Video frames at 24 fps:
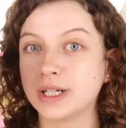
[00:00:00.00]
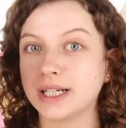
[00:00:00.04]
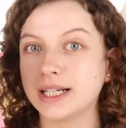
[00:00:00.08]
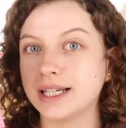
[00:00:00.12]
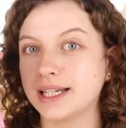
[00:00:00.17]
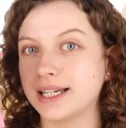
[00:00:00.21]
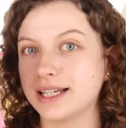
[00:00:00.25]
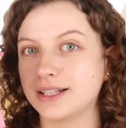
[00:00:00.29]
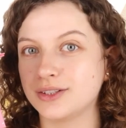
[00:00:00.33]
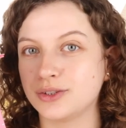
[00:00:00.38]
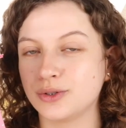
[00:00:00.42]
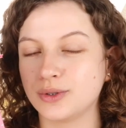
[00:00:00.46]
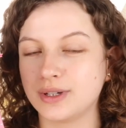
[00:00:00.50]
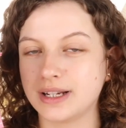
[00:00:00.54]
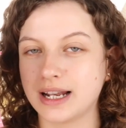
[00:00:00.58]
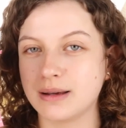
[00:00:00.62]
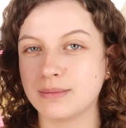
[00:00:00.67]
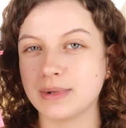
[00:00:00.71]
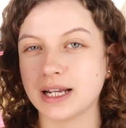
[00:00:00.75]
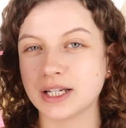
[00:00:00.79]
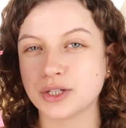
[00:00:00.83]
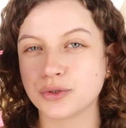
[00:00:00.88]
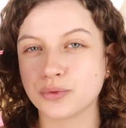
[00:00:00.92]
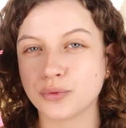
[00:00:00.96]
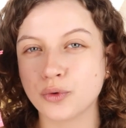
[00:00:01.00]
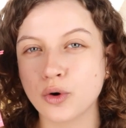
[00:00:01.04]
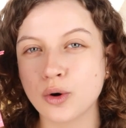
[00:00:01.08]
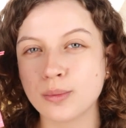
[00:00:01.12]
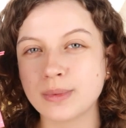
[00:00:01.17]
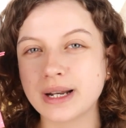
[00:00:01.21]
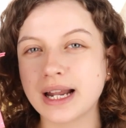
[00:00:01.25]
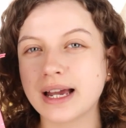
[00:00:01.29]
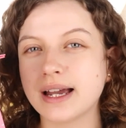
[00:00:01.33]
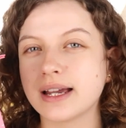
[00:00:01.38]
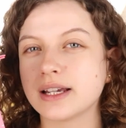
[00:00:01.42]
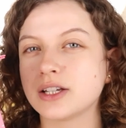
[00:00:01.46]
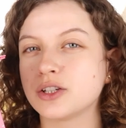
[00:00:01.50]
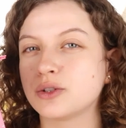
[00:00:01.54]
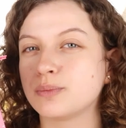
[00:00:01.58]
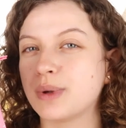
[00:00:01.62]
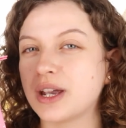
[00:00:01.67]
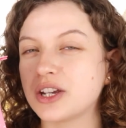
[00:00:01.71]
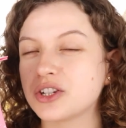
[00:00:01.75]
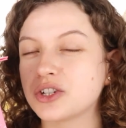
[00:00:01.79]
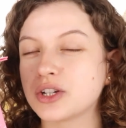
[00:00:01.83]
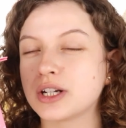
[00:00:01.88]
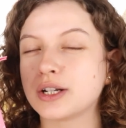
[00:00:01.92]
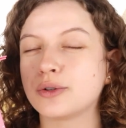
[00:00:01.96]
really into Glam formula. I
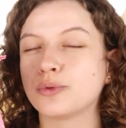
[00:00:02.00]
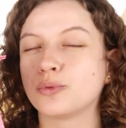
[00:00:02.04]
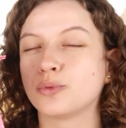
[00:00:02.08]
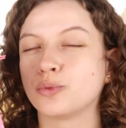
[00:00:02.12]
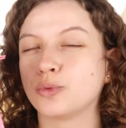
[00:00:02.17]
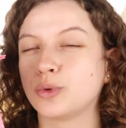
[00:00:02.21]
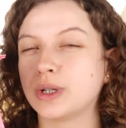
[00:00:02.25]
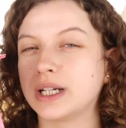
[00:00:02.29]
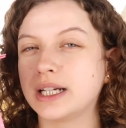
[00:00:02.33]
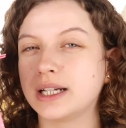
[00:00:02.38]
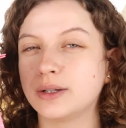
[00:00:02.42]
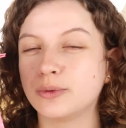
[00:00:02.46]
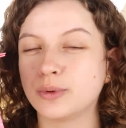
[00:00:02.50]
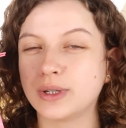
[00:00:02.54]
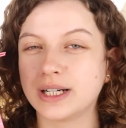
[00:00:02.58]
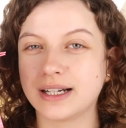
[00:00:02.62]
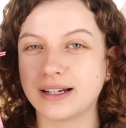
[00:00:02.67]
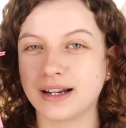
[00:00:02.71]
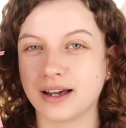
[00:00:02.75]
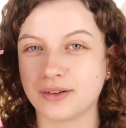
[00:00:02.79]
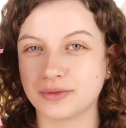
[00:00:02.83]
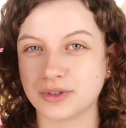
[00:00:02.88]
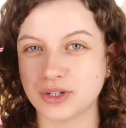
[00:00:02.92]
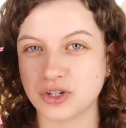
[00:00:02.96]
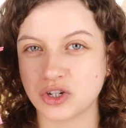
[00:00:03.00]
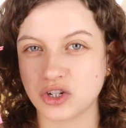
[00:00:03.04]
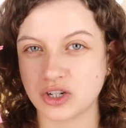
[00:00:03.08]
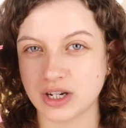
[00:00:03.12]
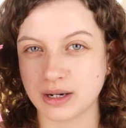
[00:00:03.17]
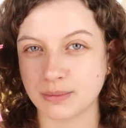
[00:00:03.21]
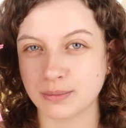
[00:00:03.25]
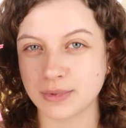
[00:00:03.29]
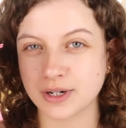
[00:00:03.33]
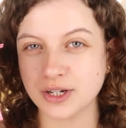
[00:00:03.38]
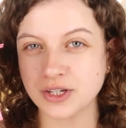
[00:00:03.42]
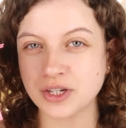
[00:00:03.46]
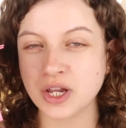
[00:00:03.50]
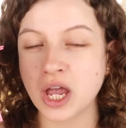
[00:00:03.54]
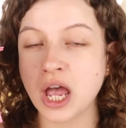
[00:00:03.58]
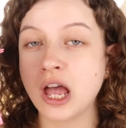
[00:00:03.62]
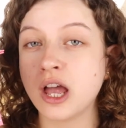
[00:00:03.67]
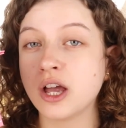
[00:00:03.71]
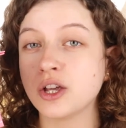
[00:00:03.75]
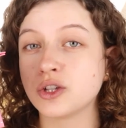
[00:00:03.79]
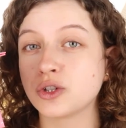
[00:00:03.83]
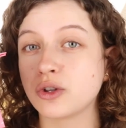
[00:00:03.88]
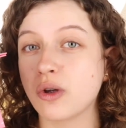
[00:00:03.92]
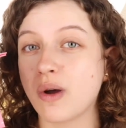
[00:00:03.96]
especially really, really love the shimmers.
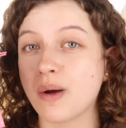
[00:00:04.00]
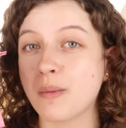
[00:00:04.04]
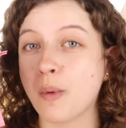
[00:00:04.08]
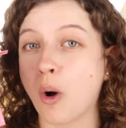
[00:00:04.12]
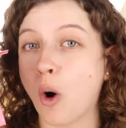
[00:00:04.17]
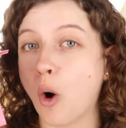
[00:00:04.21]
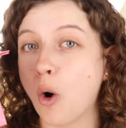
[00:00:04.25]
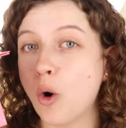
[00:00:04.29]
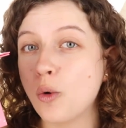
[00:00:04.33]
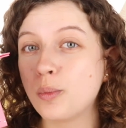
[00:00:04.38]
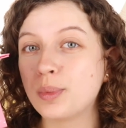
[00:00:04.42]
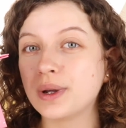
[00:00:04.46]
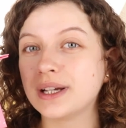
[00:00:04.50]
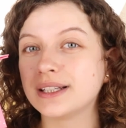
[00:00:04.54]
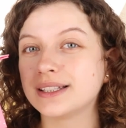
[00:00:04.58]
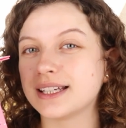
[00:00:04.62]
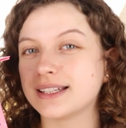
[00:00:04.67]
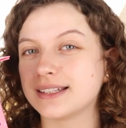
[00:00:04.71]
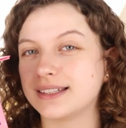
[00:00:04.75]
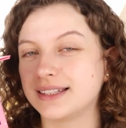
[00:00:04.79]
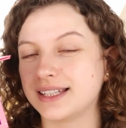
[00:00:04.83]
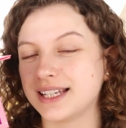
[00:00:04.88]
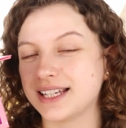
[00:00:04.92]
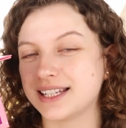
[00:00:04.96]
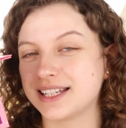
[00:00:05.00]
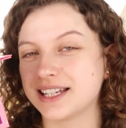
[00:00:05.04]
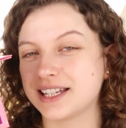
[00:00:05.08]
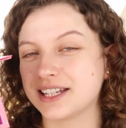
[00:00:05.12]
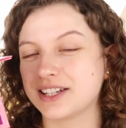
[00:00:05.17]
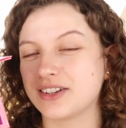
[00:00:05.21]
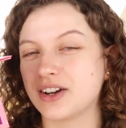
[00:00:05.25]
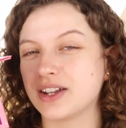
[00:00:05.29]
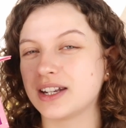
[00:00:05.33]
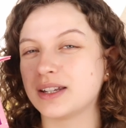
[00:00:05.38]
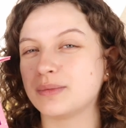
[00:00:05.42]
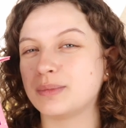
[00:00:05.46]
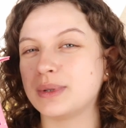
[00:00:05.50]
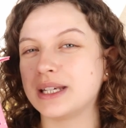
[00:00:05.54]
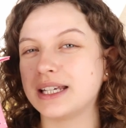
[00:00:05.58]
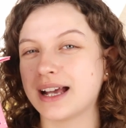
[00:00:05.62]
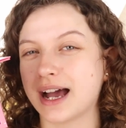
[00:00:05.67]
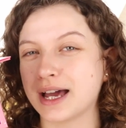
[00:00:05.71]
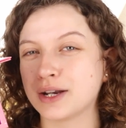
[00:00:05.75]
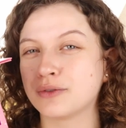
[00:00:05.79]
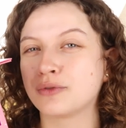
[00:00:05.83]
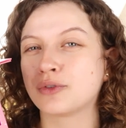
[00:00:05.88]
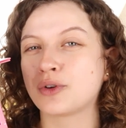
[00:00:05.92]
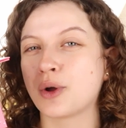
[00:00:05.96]
So I'm hoping that this is going to be
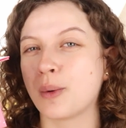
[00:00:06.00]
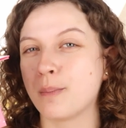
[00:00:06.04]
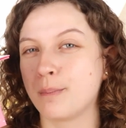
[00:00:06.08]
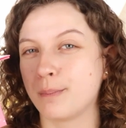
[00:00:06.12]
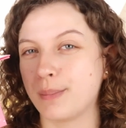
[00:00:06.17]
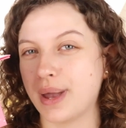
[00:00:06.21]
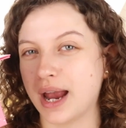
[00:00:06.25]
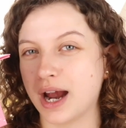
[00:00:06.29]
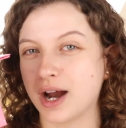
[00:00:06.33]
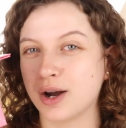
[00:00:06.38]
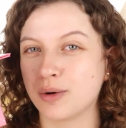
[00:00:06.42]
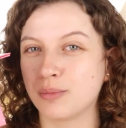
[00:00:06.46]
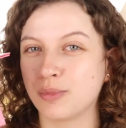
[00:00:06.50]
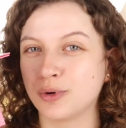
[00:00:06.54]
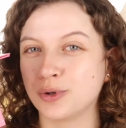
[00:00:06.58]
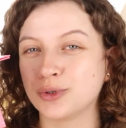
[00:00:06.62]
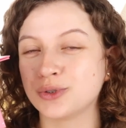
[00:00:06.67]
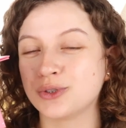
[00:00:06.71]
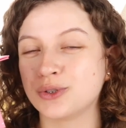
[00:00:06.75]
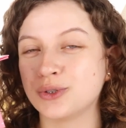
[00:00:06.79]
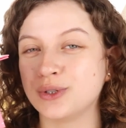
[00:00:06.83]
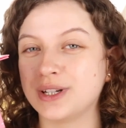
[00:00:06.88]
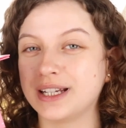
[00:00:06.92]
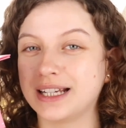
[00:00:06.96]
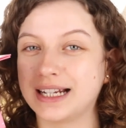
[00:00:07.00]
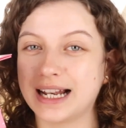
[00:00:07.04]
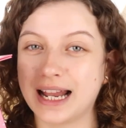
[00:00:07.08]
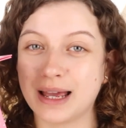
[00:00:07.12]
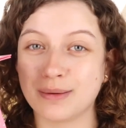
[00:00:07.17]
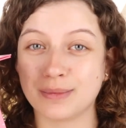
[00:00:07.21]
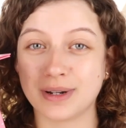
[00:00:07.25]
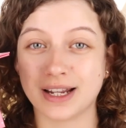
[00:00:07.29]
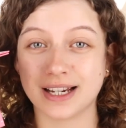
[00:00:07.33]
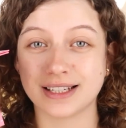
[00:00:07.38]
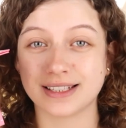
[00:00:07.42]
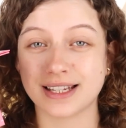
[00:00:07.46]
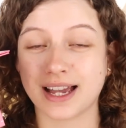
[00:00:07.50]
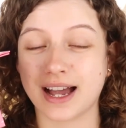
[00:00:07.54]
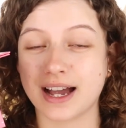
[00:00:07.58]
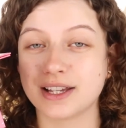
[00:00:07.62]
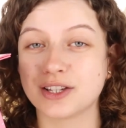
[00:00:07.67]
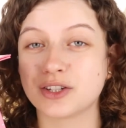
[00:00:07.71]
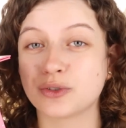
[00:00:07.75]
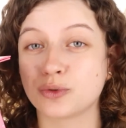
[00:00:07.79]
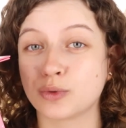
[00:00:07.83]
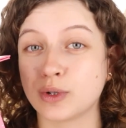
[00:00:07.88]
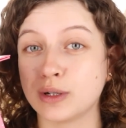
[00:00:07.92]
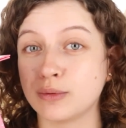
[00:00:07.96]
kind of comparable to the Glamlite
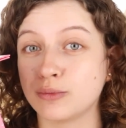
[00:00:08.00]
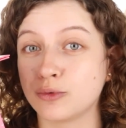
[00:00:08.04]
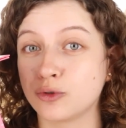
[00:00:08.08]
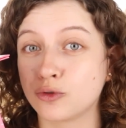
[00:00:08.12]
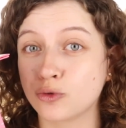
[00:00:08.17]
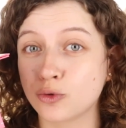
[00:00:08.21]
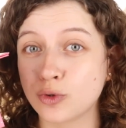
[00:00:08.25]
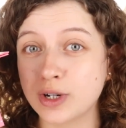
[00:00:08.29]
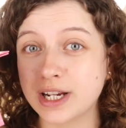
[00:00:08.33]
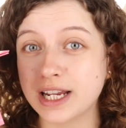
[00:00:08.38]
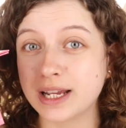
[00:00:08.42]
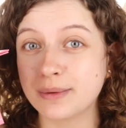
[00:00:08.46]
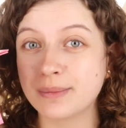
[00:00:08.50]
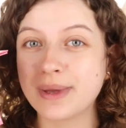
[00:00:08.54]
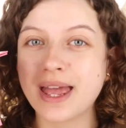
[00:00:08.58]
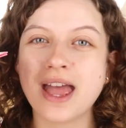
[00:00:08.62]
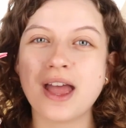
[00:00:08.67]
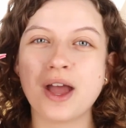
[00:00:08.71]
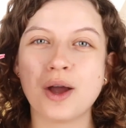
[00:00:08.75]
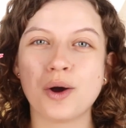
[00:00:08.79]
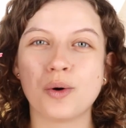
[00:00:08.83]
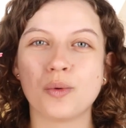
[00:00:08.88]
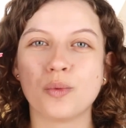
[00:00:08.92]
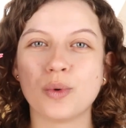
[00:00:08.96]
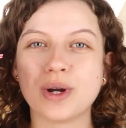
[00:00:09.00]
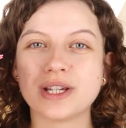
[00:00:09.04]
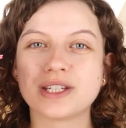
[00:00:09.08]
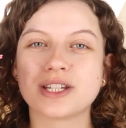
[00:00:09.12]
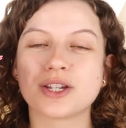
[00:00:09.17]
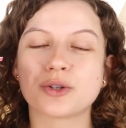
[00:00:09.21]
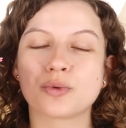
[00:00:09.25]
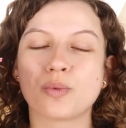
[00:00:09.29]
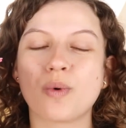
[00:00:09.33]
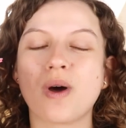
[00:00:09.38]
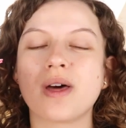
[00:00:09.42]
Ice Cream Dream, which is